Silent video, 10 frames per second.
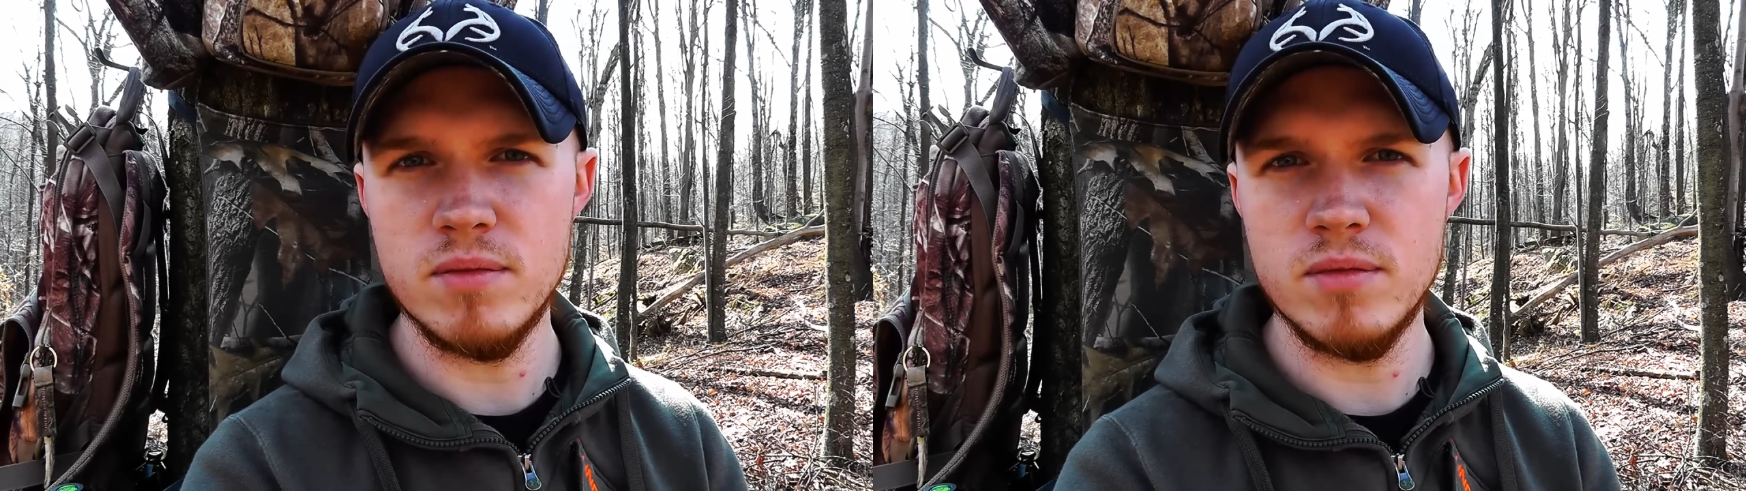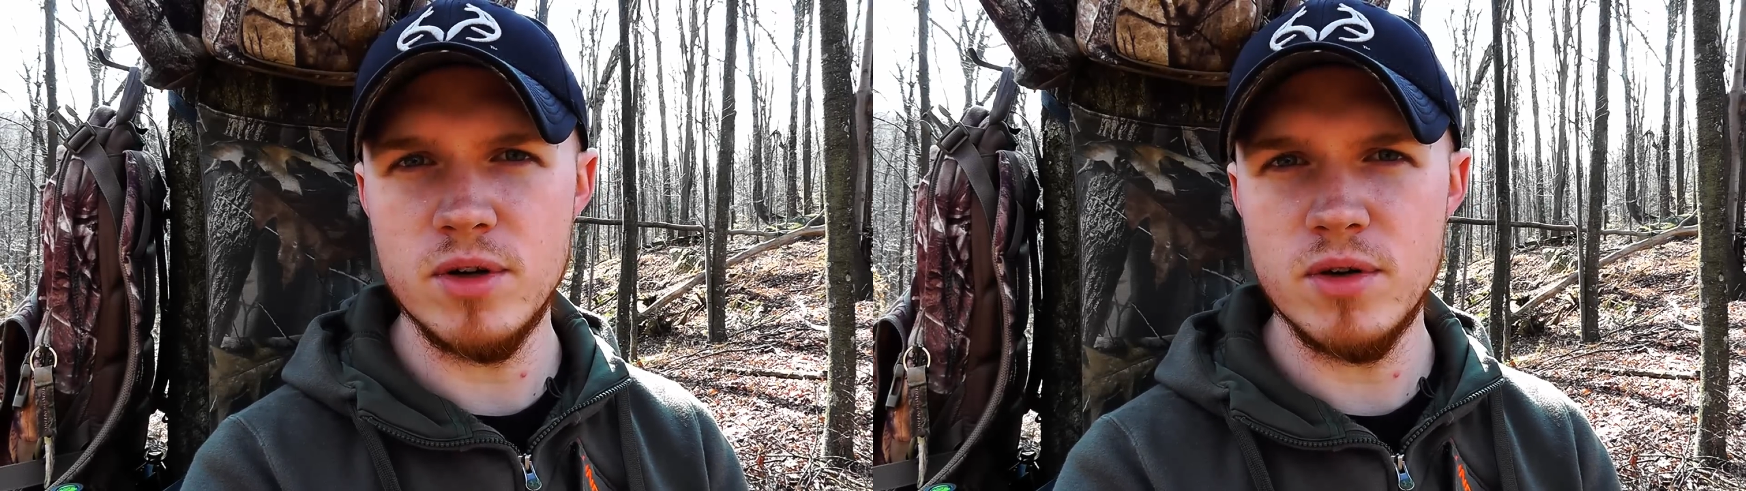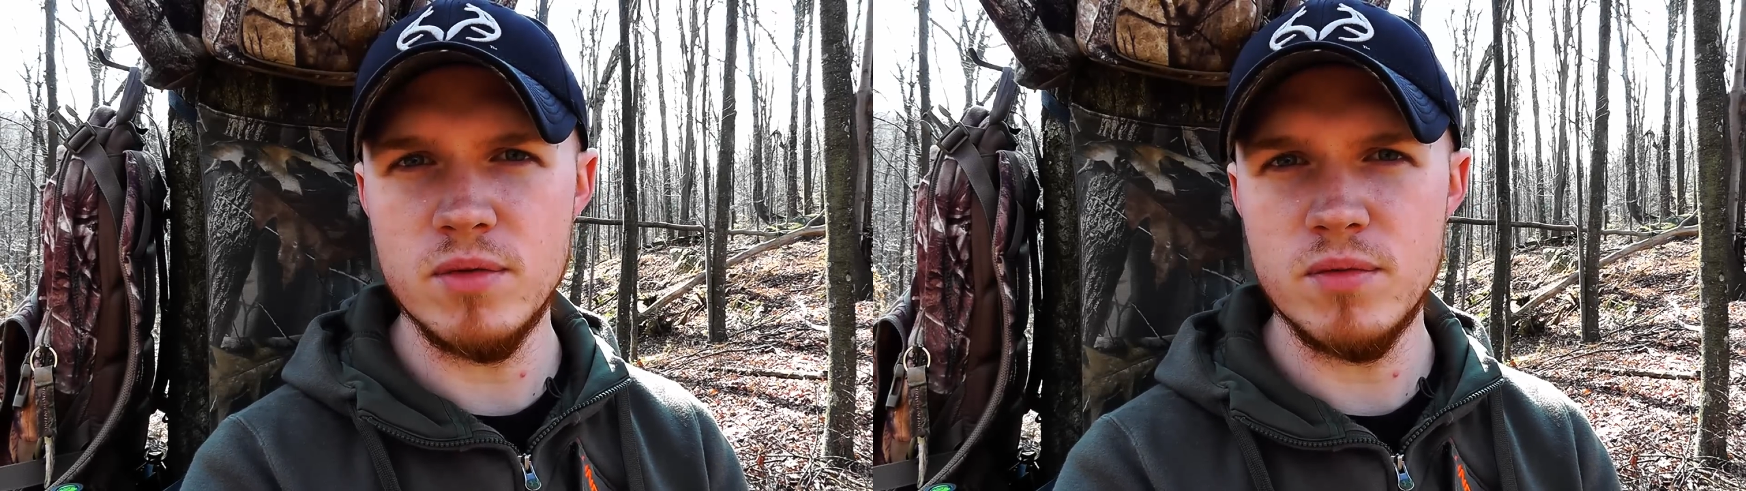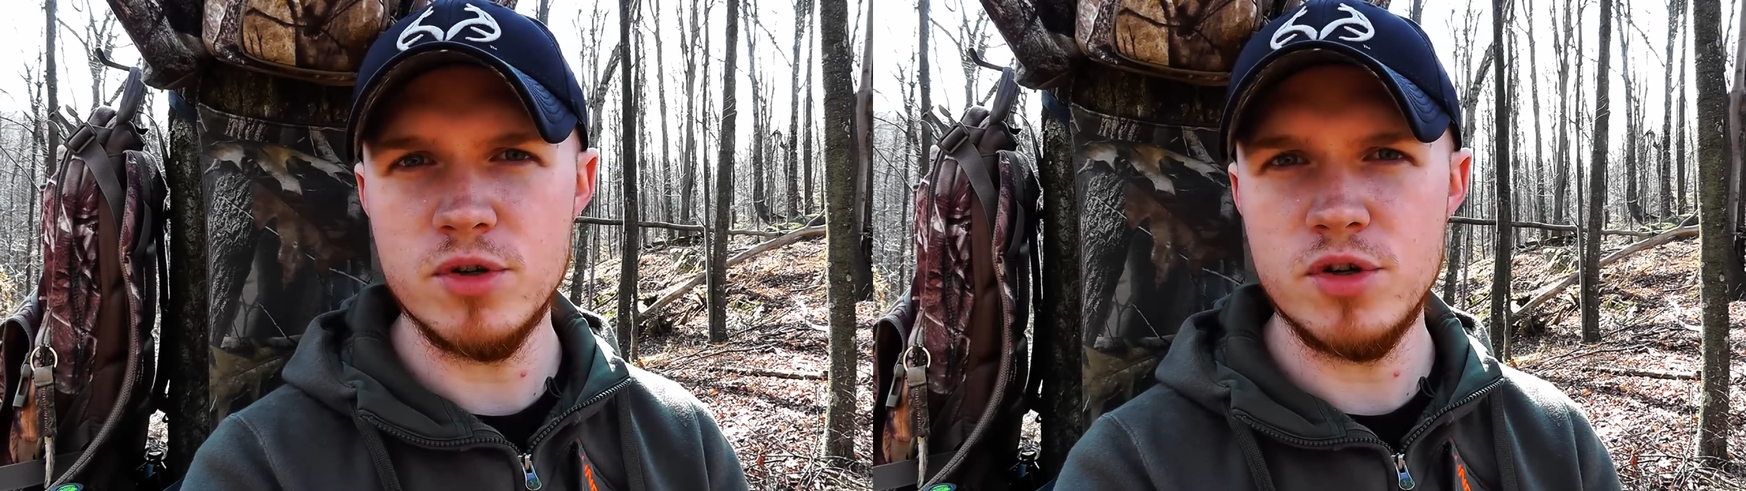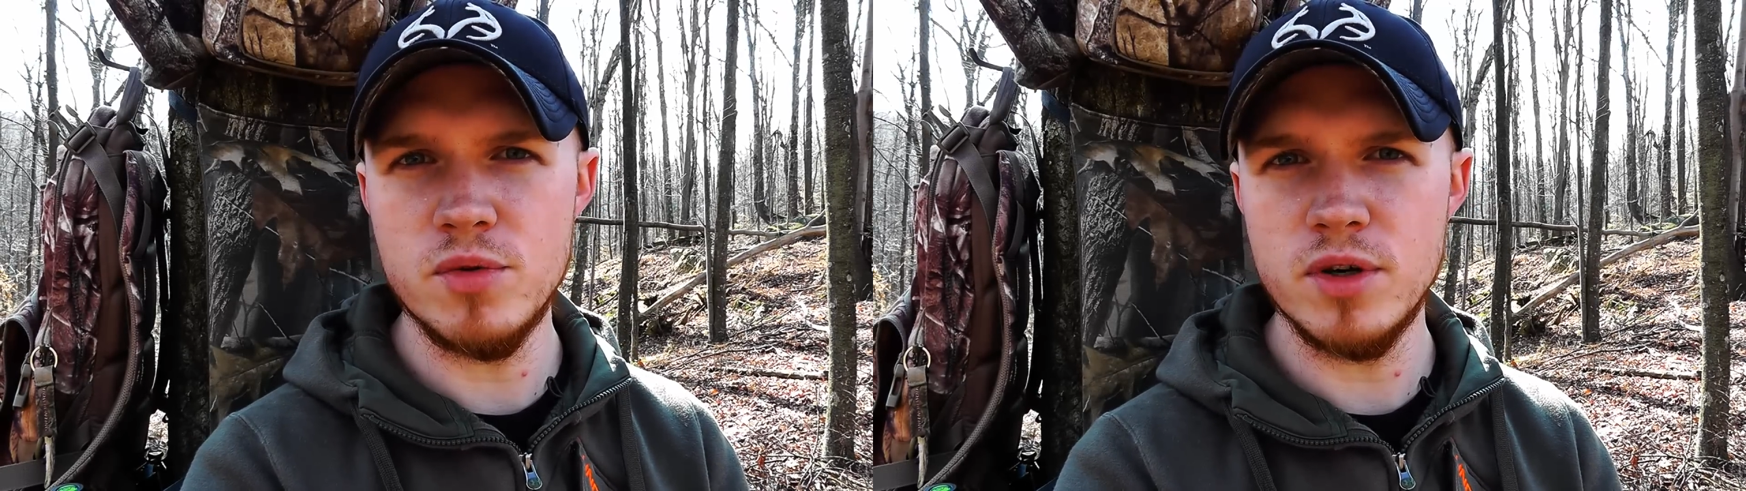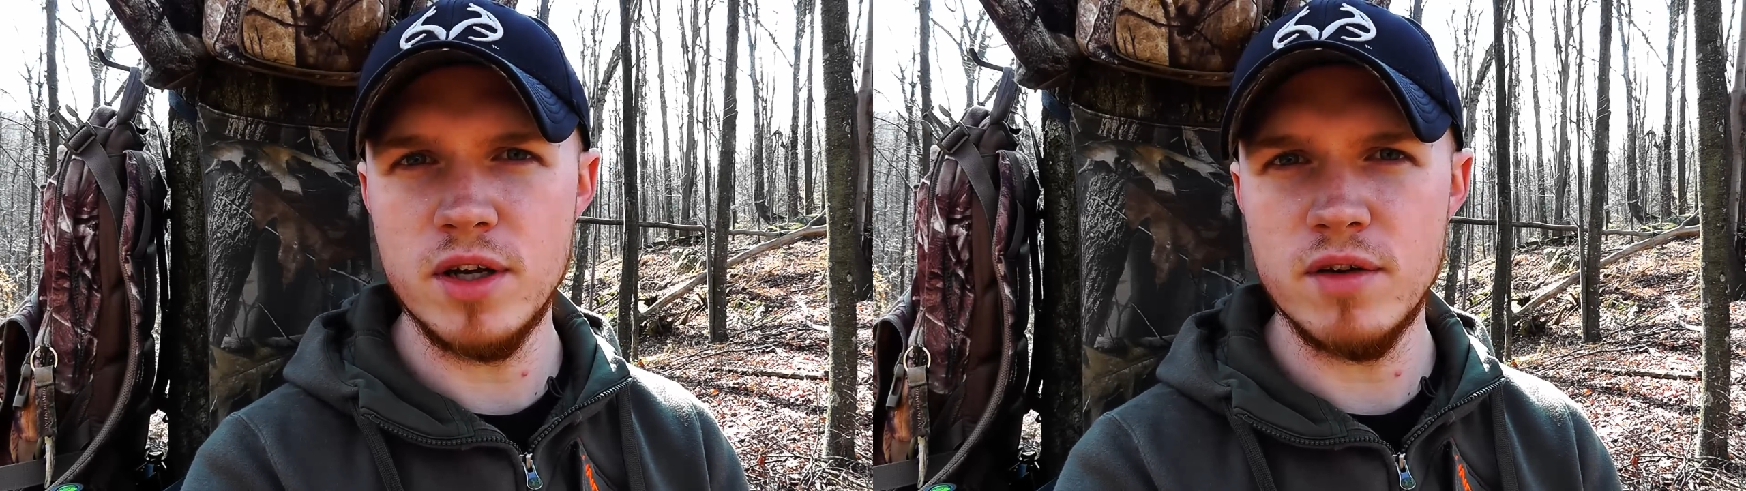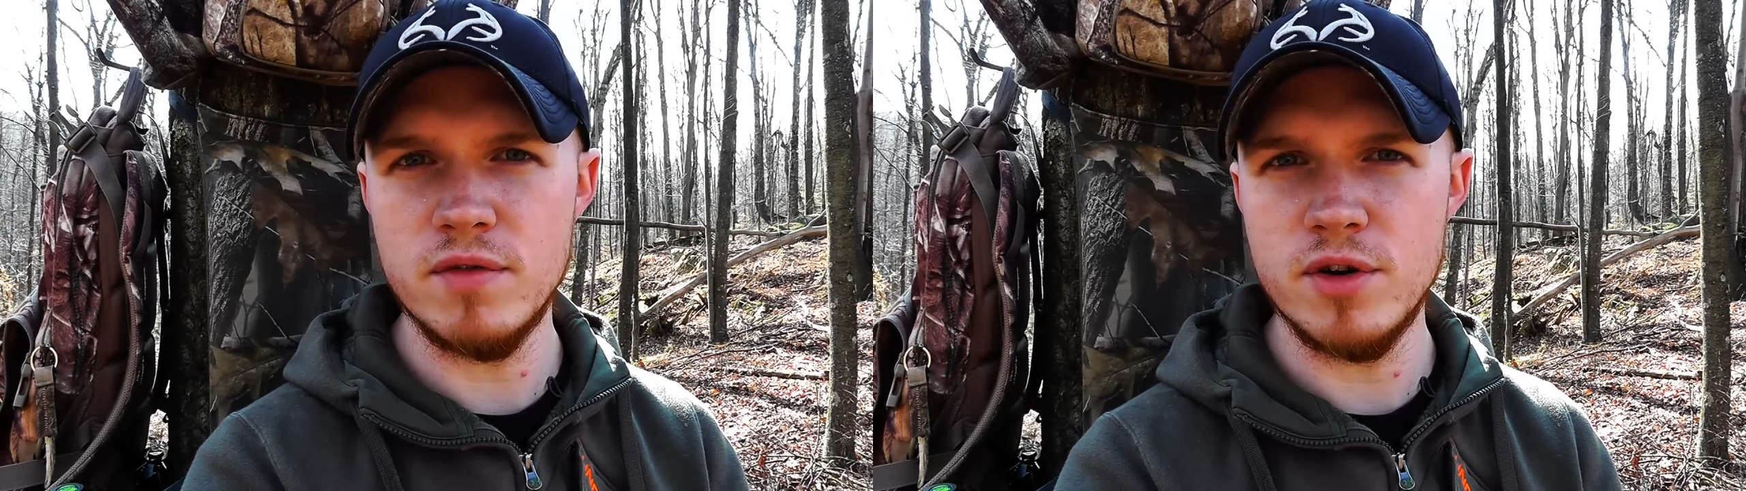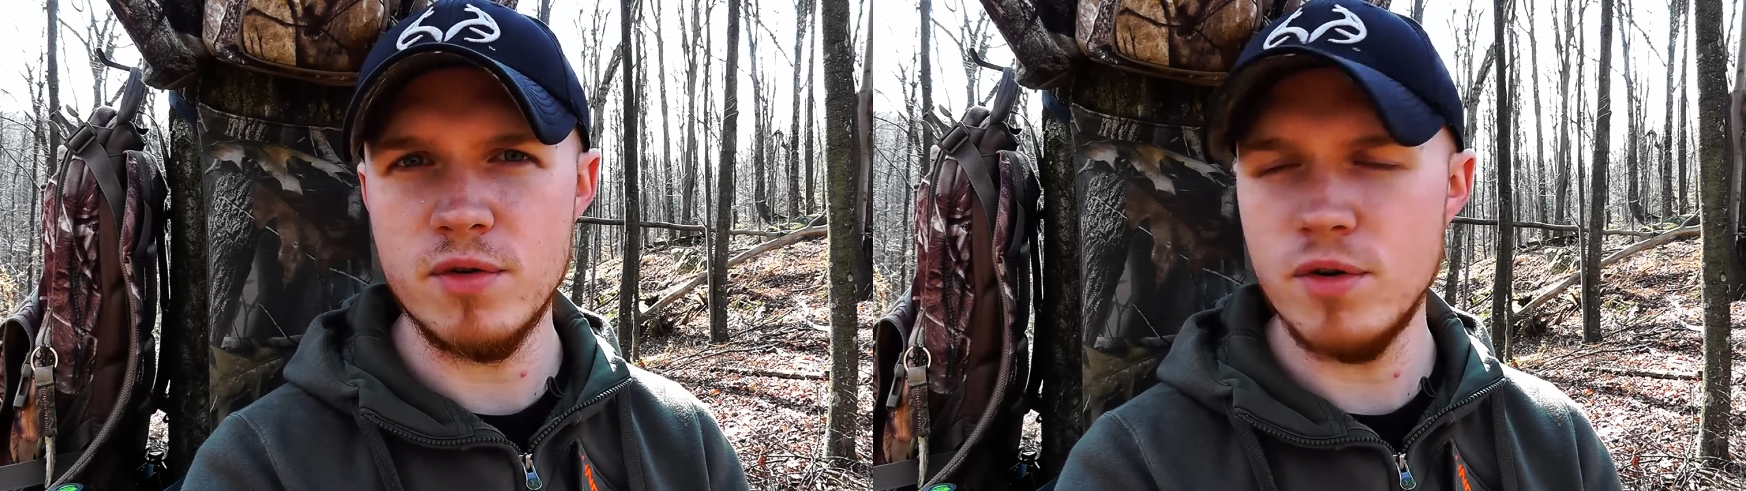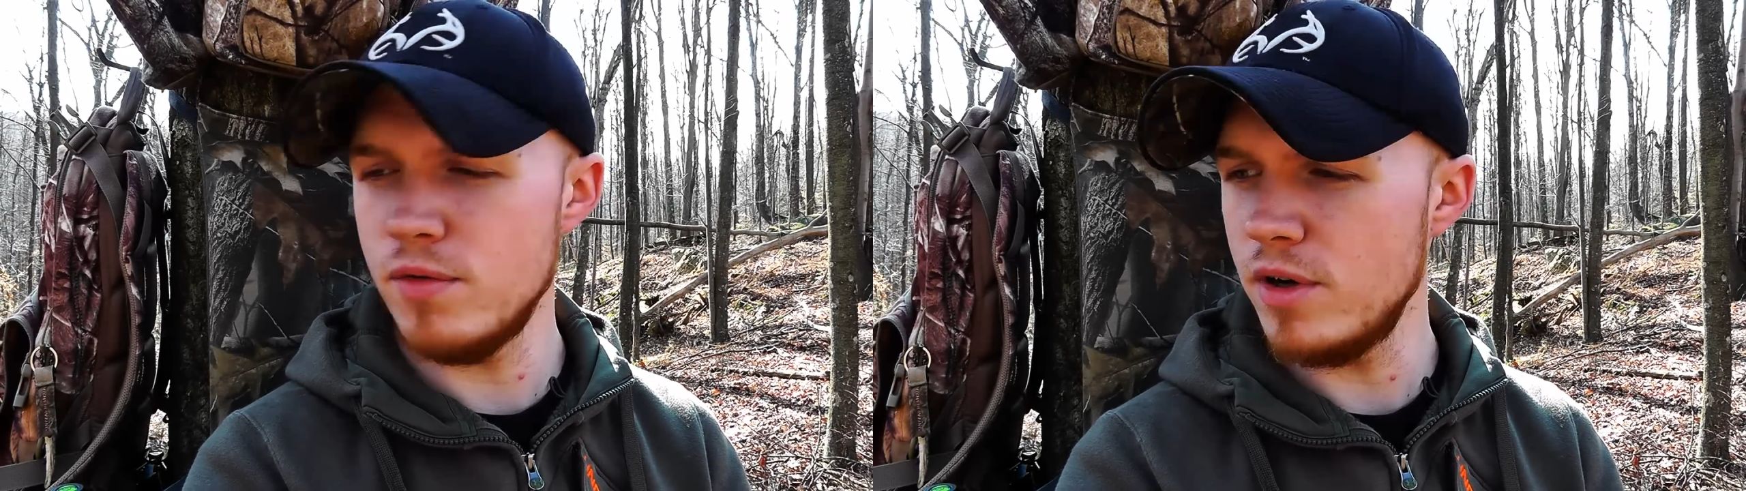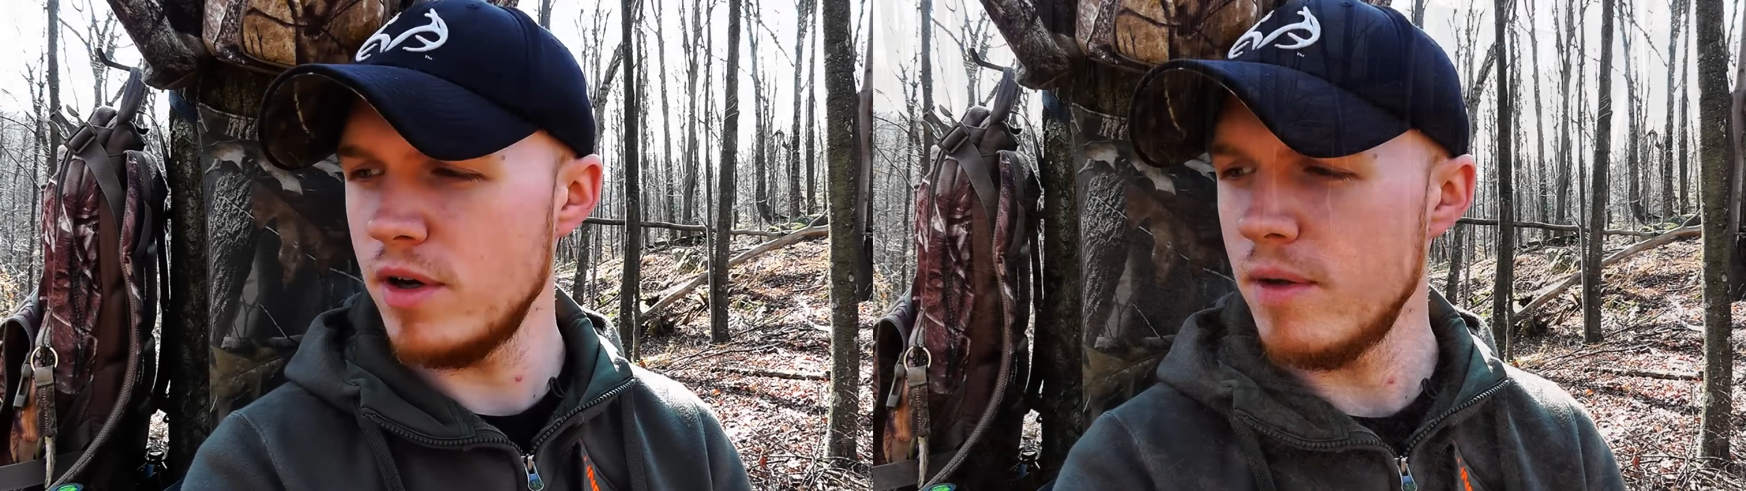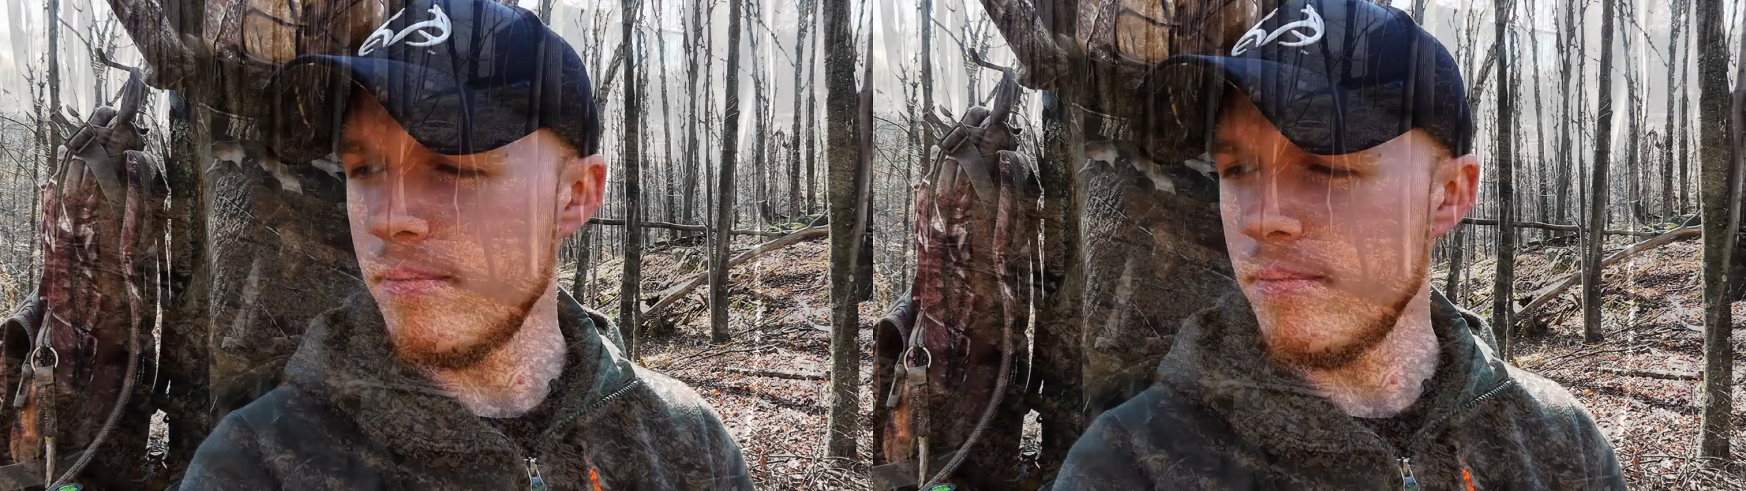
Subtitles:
you know, what you want to get for your own rig.